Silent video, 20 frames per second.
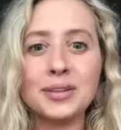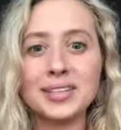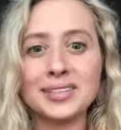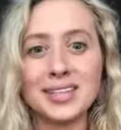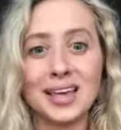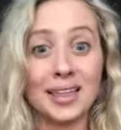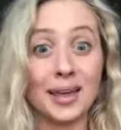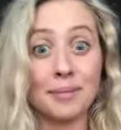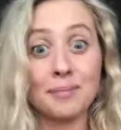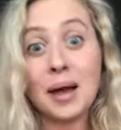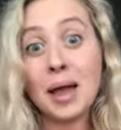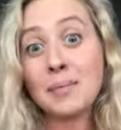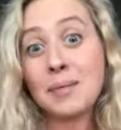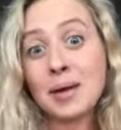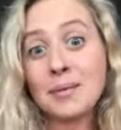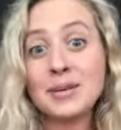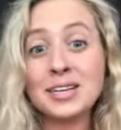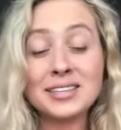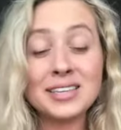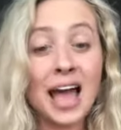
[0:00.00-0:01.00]
that say, like, my
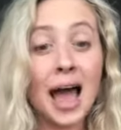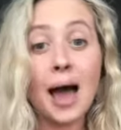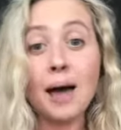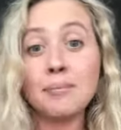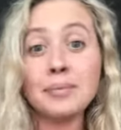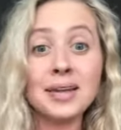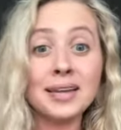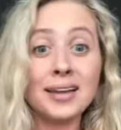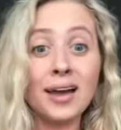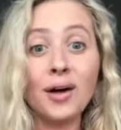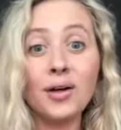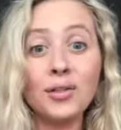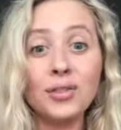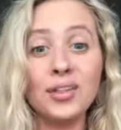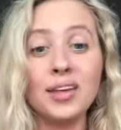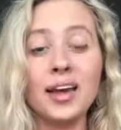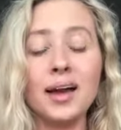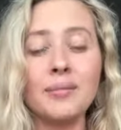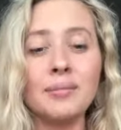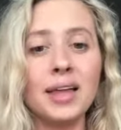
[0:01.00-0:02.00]
baby's happy and
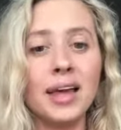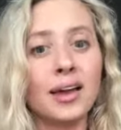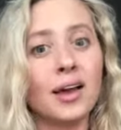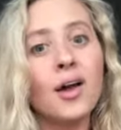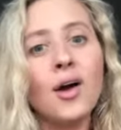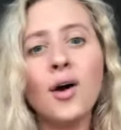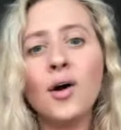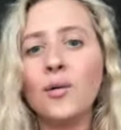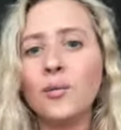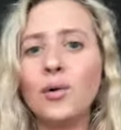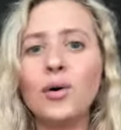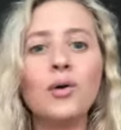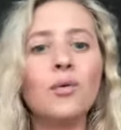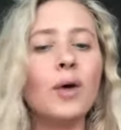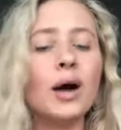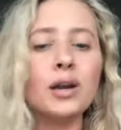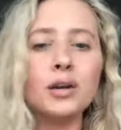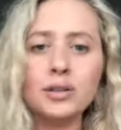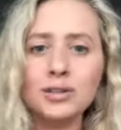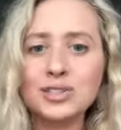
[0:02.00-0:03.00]
healthy, I'm like, well,
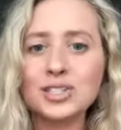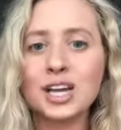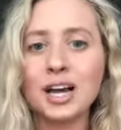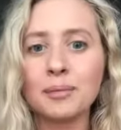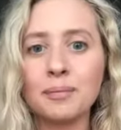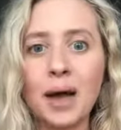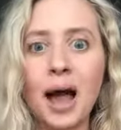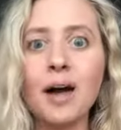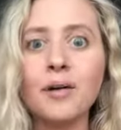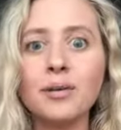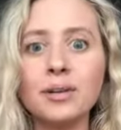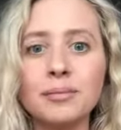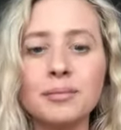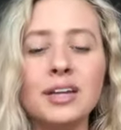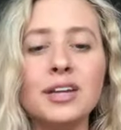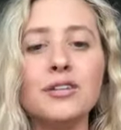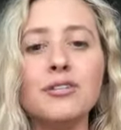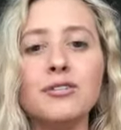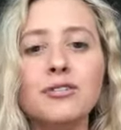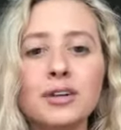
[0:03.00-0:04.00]
why don't you check back with
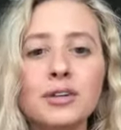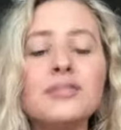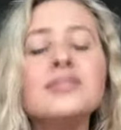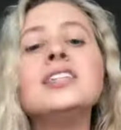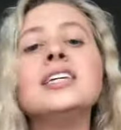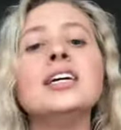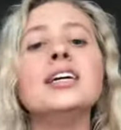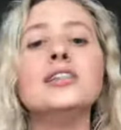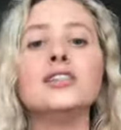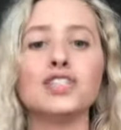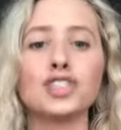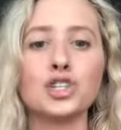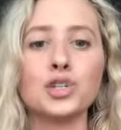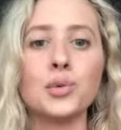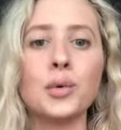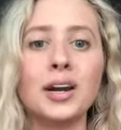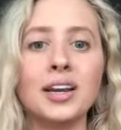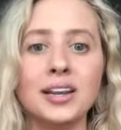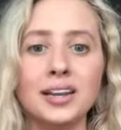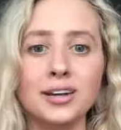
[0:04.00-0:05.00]
me in 15 to
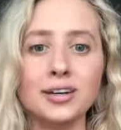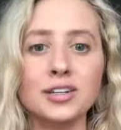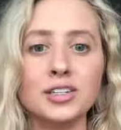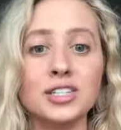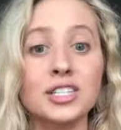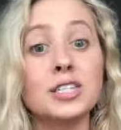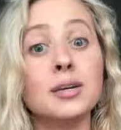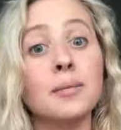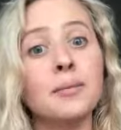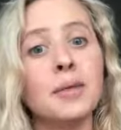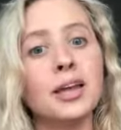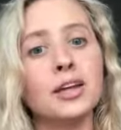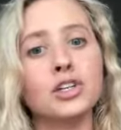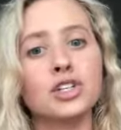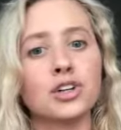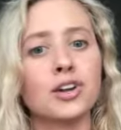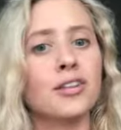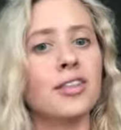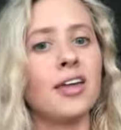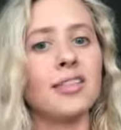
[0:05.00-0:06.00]
20 years to make
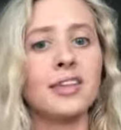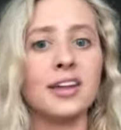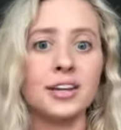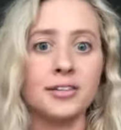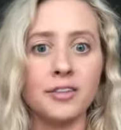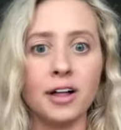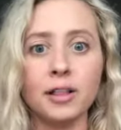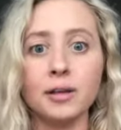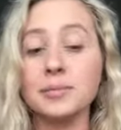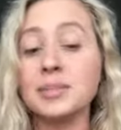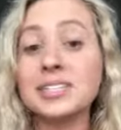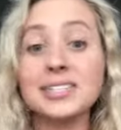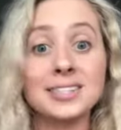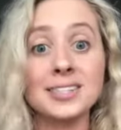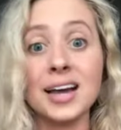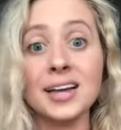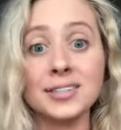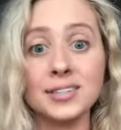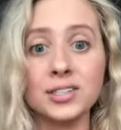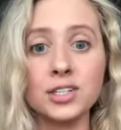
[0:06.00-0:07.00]
sure that they developed
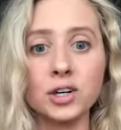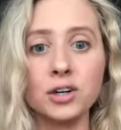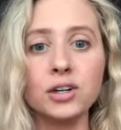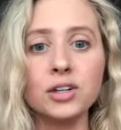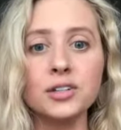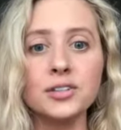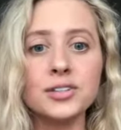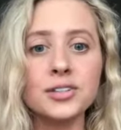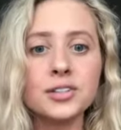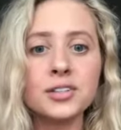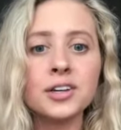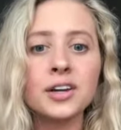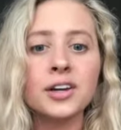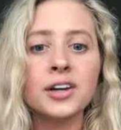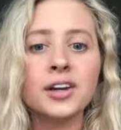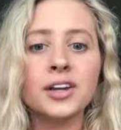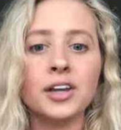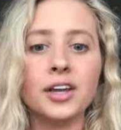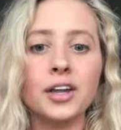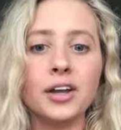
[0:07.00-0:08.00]
testicles?
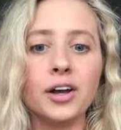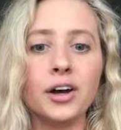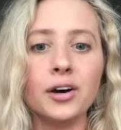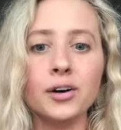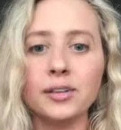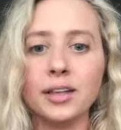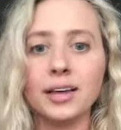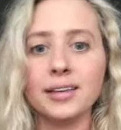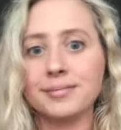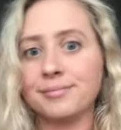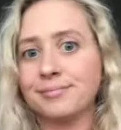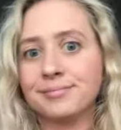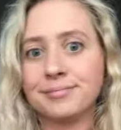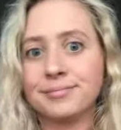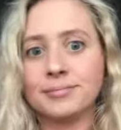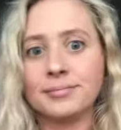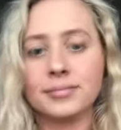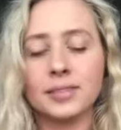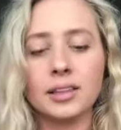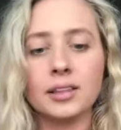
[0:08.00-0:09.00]
You know, like,
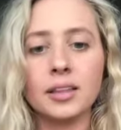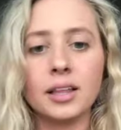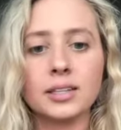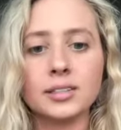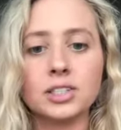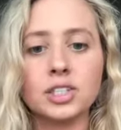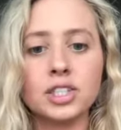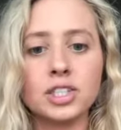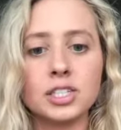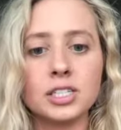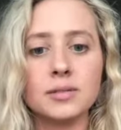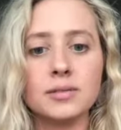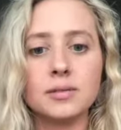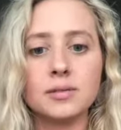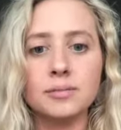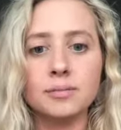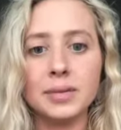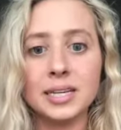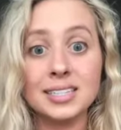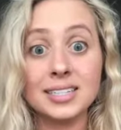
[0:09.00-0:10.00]
let's just
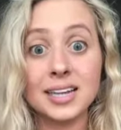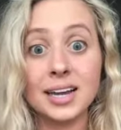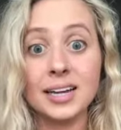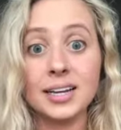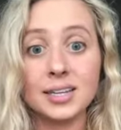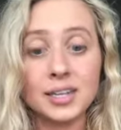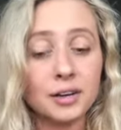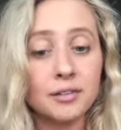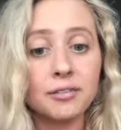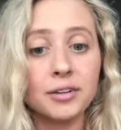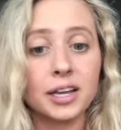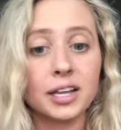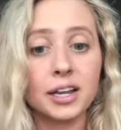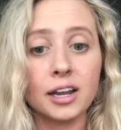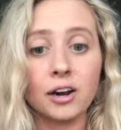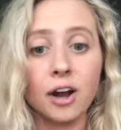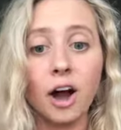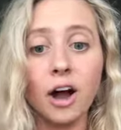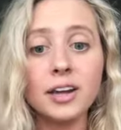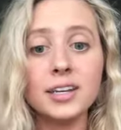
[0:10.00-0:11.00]
be scientific
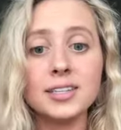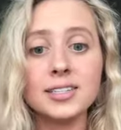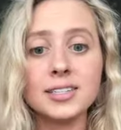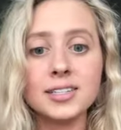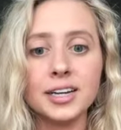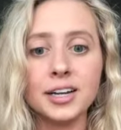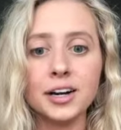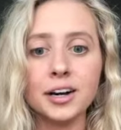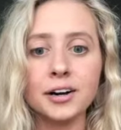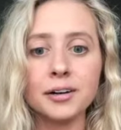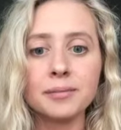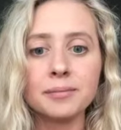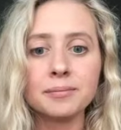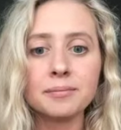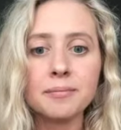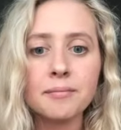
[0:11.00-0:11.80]
and honest here.